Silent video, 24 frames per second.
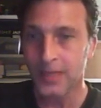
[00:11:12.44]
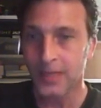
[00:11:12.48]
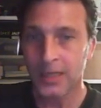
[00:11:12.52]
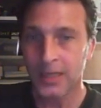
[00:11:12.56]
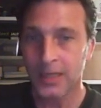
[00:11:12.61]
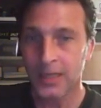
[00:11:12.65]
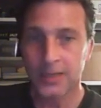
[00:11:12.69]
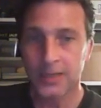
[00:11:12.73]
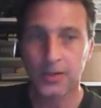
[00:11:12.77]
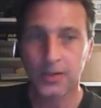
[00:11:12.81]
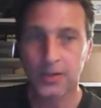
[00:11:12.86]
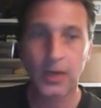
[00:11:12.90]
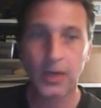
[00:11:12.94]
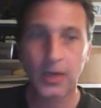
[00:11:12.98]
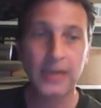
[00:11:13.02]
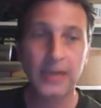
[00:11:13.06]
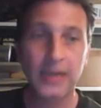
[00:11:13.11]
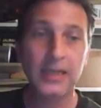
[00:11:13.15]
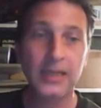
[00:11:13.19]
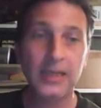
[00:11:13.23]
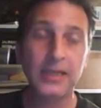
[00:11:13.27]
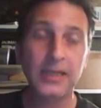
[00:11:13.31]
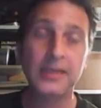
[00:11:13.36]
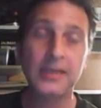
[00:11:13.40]
So I
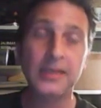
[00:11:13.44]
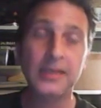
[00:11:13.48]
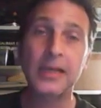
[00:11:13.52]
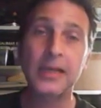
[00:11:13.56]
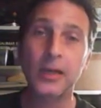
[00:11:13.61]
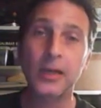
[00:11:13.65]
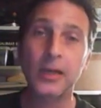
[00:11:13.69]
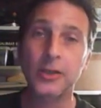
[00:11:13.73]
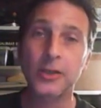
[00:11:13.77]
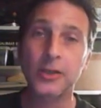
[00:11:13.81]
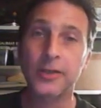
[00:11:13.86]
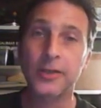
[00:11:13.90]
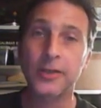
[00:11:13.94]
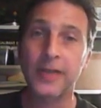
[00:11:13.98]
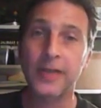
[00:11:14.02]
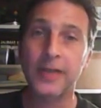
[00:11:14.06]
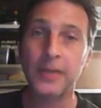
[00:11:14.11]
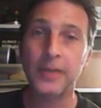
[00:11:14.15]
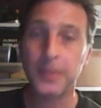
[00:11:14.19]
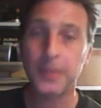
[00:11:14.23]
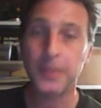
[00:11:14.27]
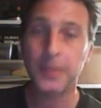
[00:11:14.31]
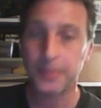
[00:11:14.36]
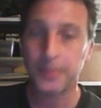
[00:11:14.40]
think it's still under
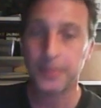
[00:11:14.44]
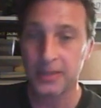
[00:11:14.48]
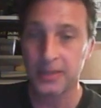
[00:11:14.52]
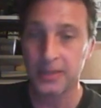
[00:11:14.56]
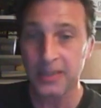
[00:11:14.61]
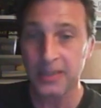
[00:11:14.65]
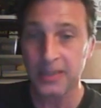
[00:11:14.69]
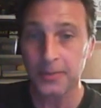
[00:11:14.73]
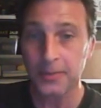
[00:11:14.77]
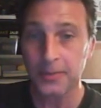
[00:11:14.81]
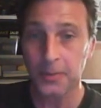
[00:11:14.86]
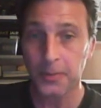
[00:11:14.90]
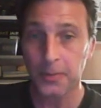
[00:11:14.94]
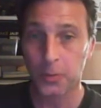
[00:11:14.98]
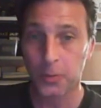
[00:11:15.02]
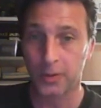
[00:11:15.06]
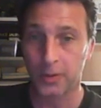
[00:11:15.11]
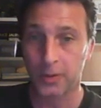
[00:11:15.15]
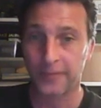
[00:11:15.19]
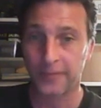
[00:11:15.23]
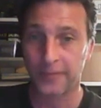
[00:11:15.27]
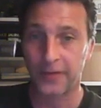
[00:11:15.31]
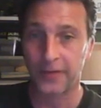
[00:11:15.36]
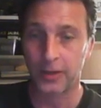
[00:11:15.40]
development, but it seems to be
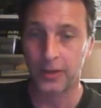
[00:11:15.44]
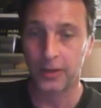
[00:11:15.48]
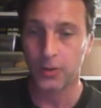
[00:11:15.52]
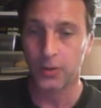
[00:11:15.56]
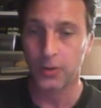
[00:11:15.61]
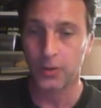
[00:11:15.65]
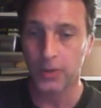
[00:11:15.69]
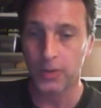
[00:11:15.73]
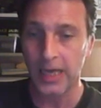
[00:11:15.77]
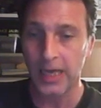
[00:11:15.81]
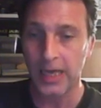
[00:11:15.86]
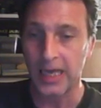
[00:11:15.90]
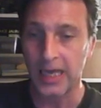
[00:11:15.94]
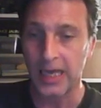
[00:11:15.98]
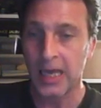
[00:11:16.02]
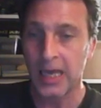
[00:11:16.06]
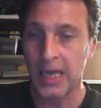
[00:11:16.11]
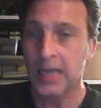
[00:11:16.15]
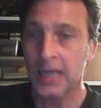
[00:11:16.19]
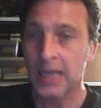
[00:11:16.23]
working fairly okay.